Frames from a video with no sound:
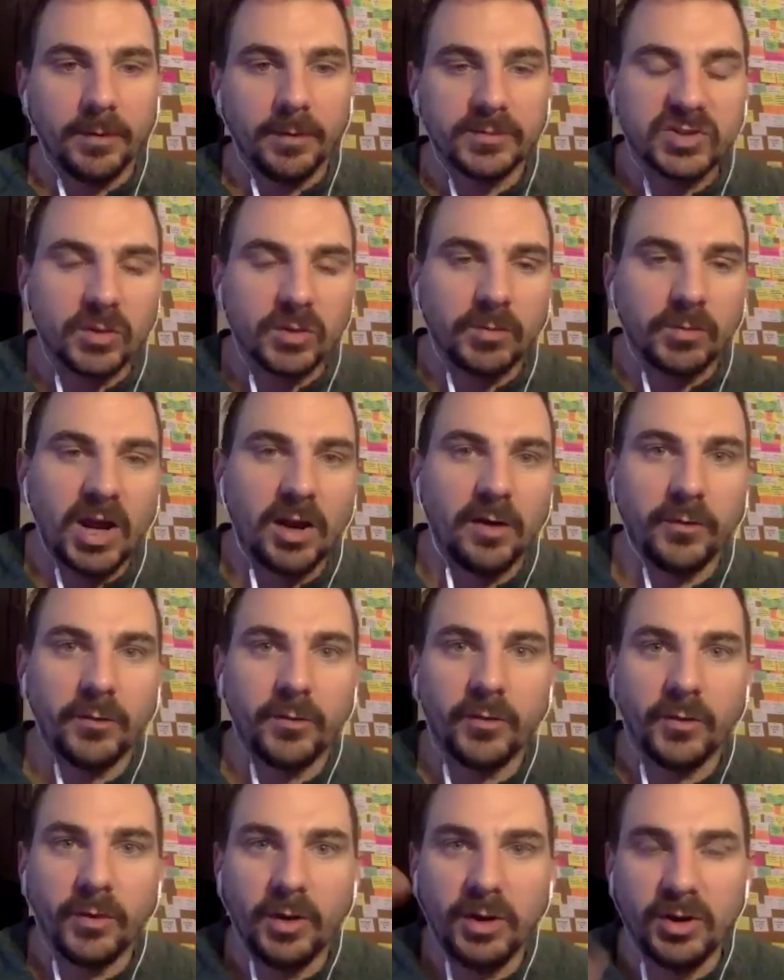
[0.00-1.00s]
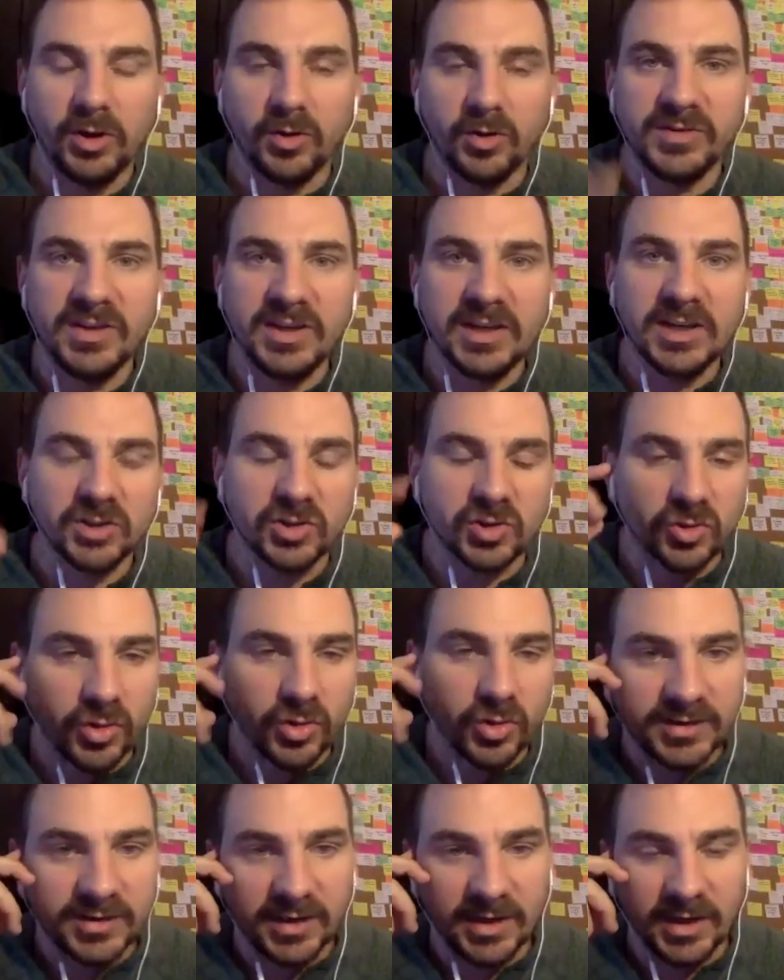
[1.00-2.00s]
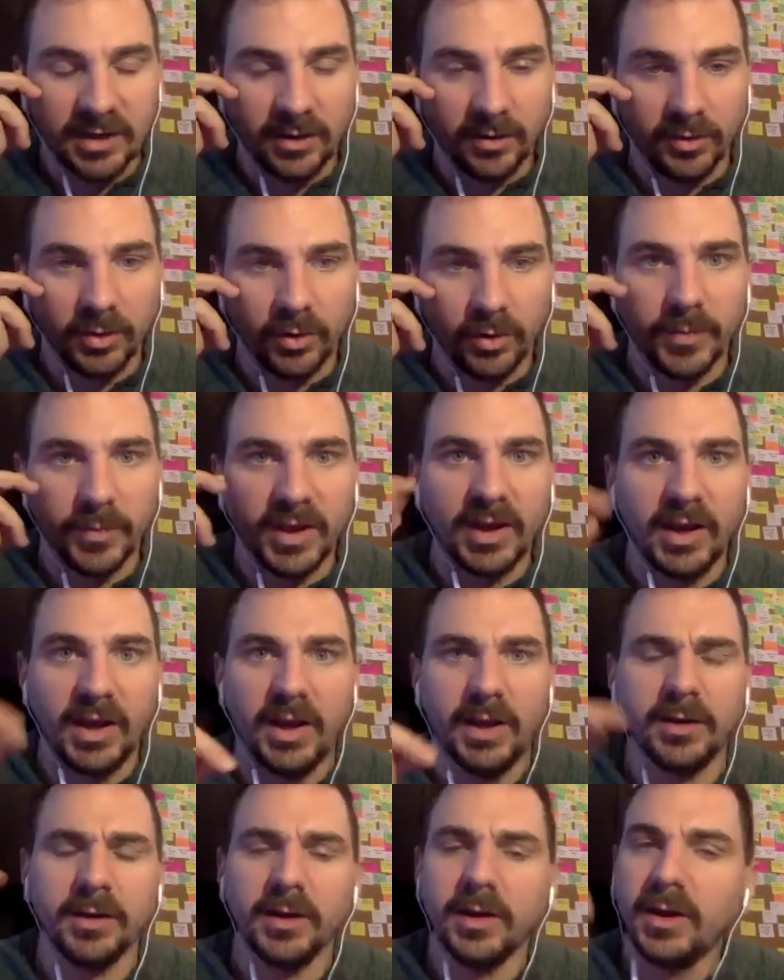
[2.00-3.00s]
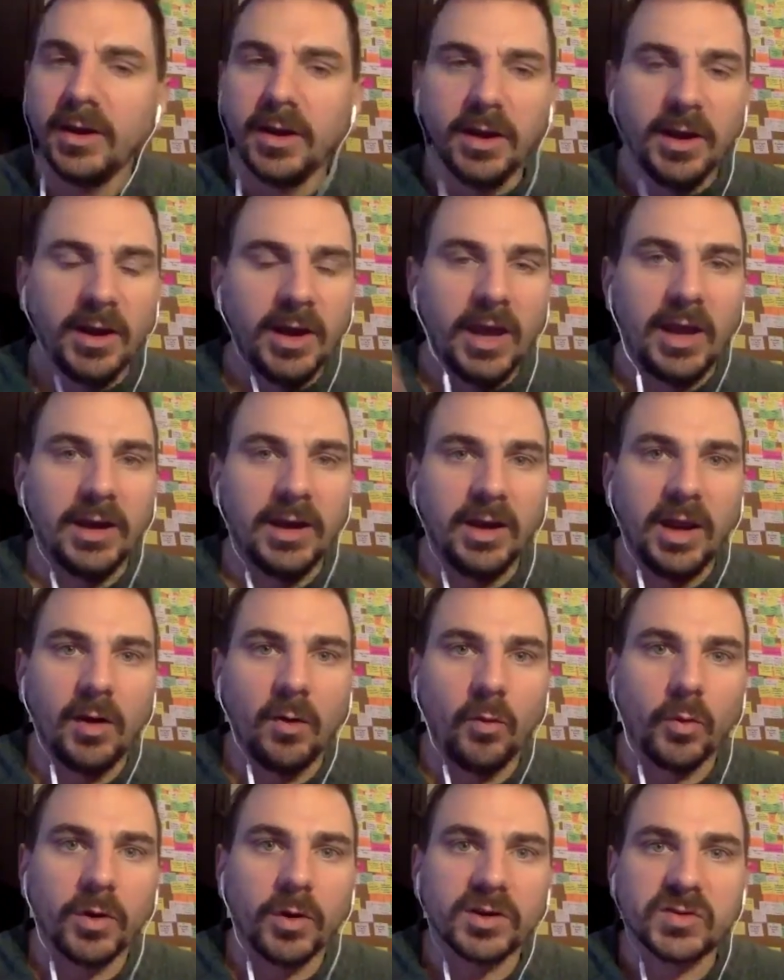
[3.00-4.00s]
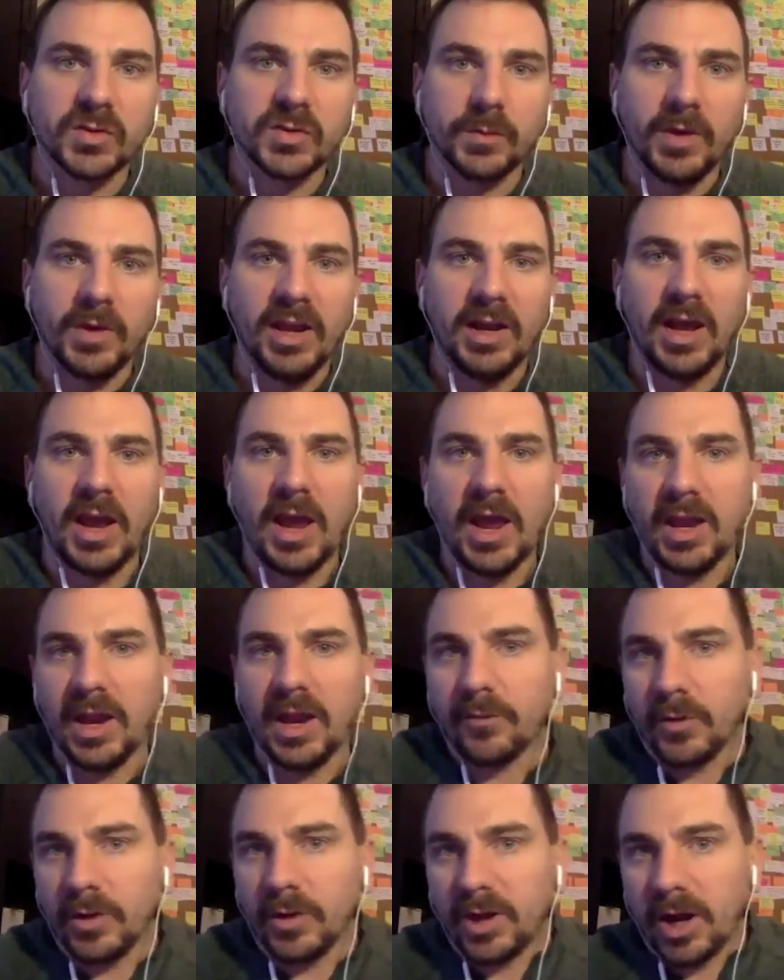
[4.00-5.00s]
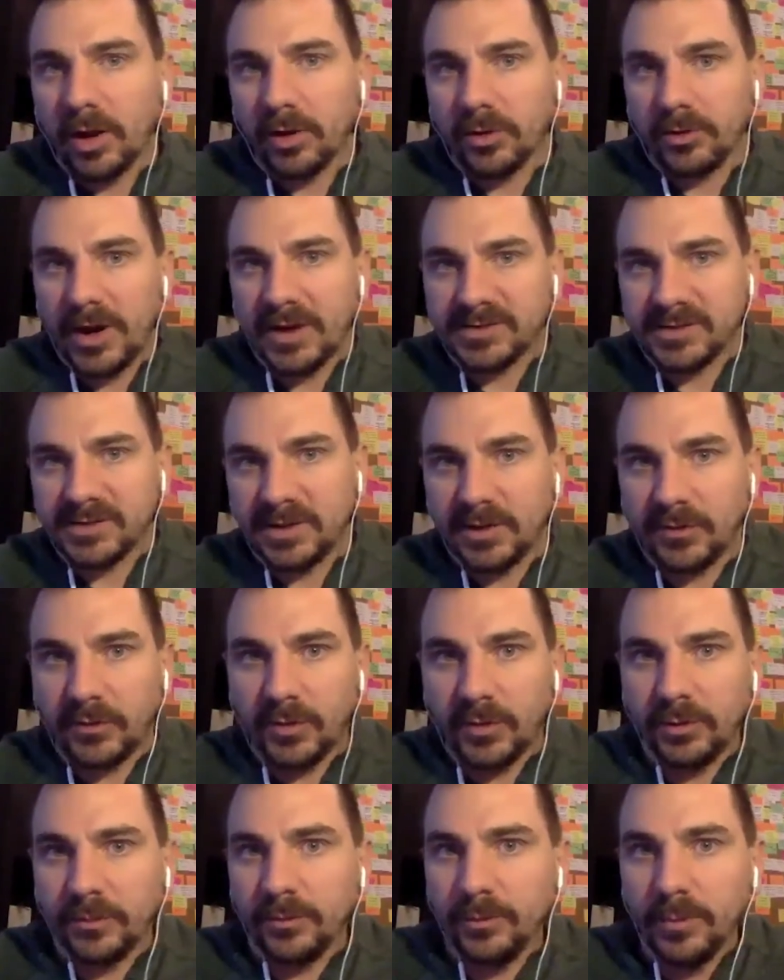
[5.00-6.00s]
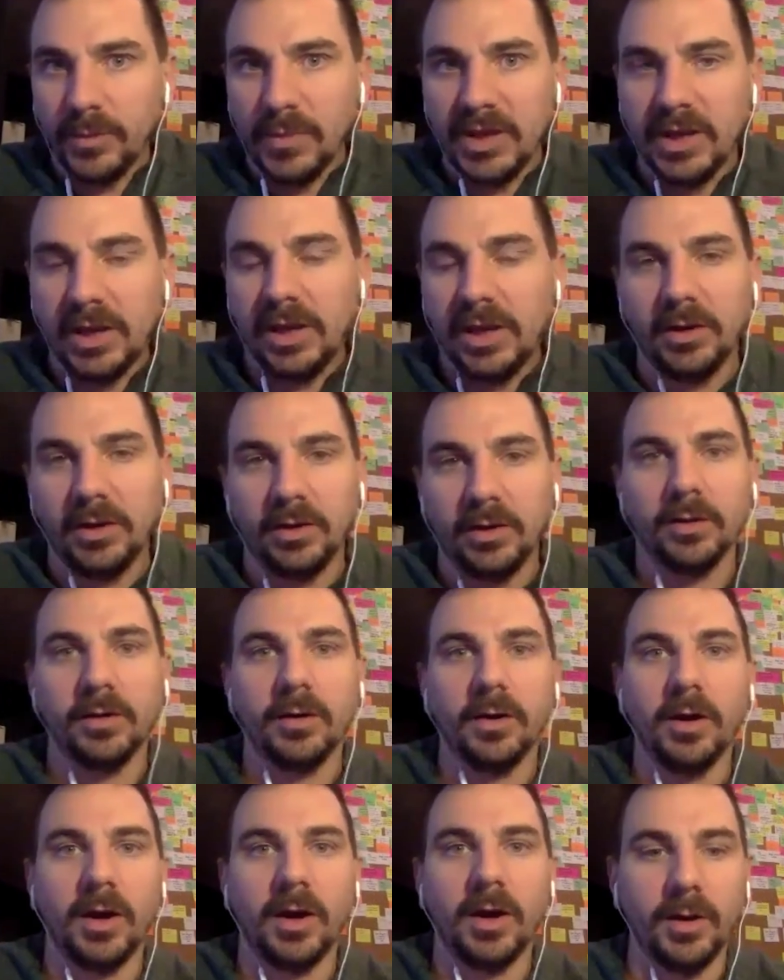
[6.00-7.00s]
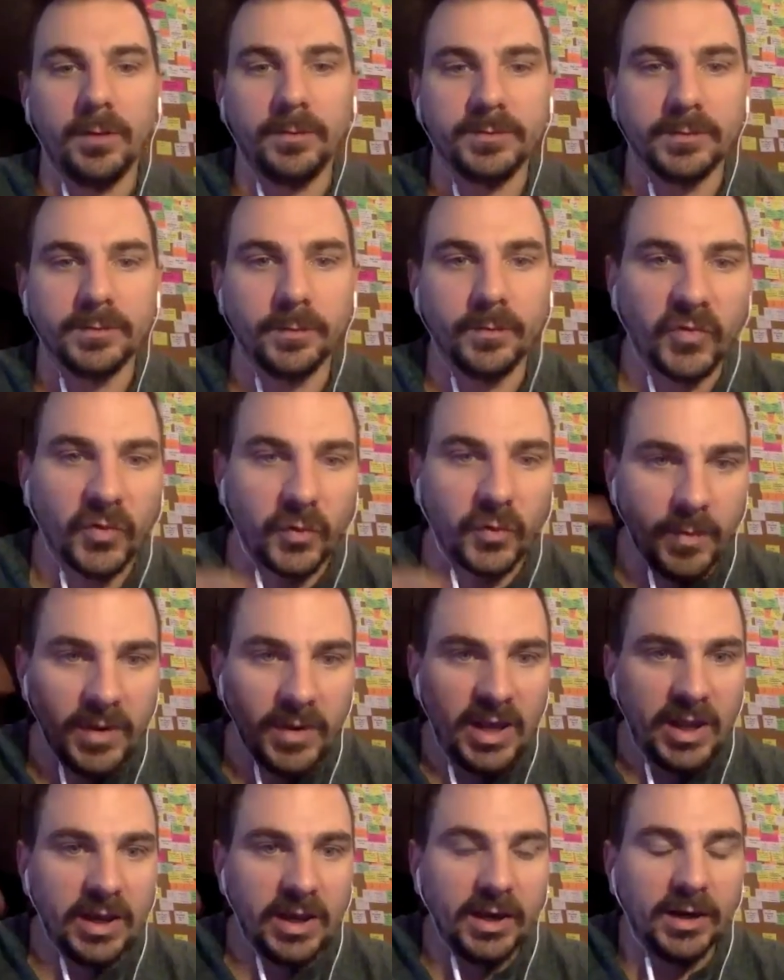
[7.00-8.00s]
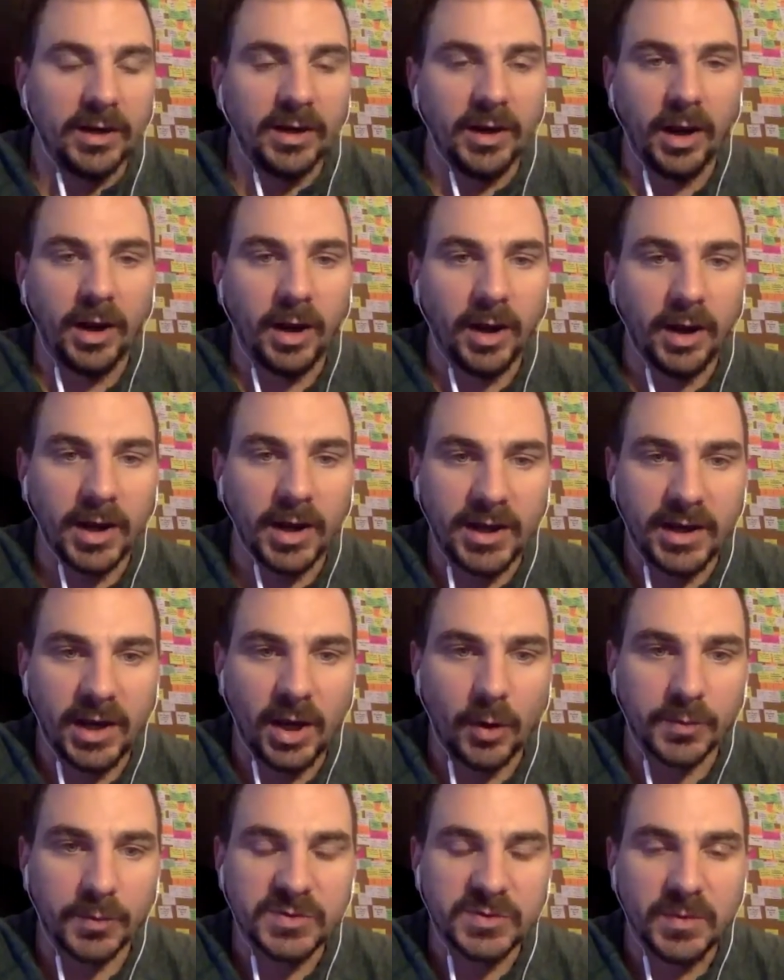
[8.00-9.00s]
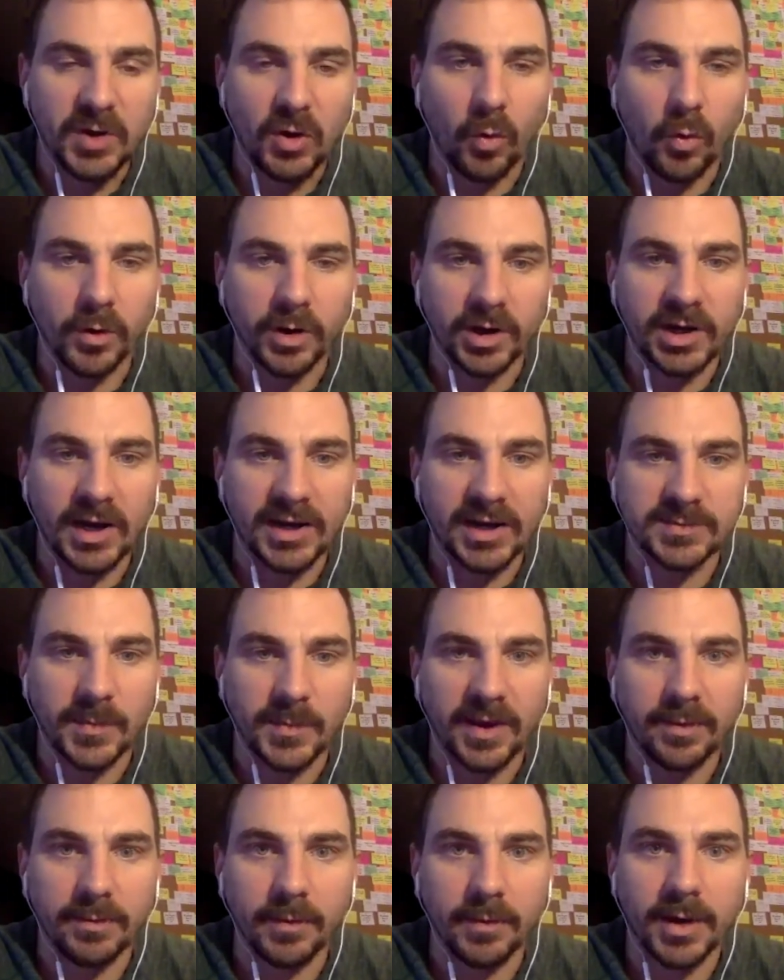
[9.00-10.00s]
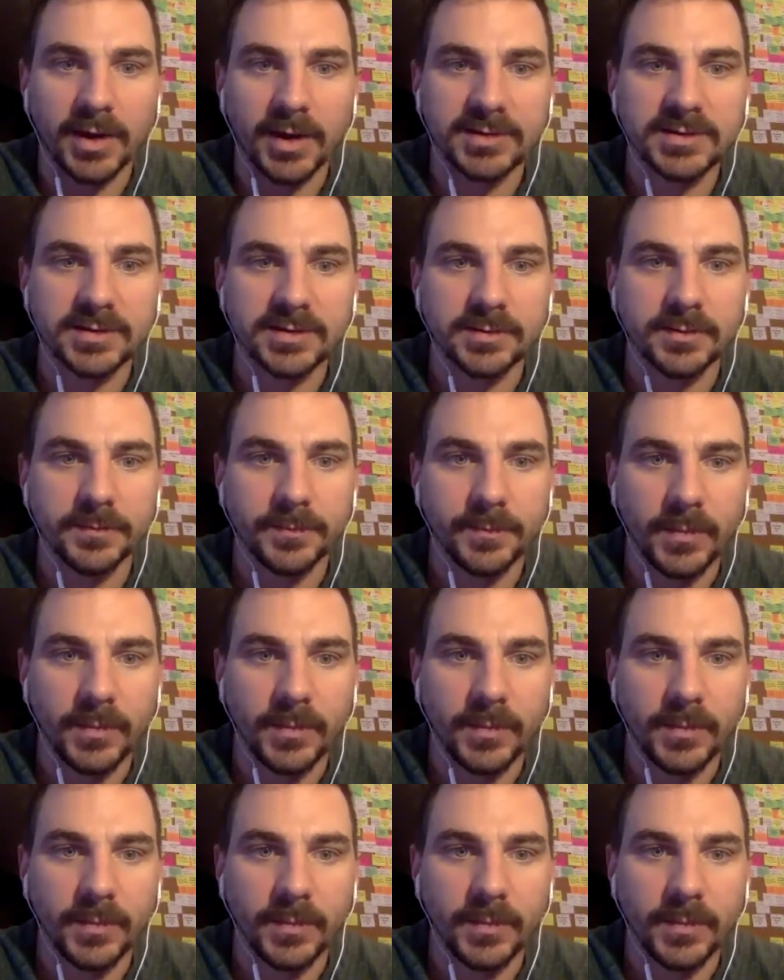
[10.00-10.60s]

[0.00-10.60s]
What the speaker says: So I'm kind of, you know, deconstructing it a little bit, and it works for me. And every color has a different meaning for me, and helps me organize my thoughts.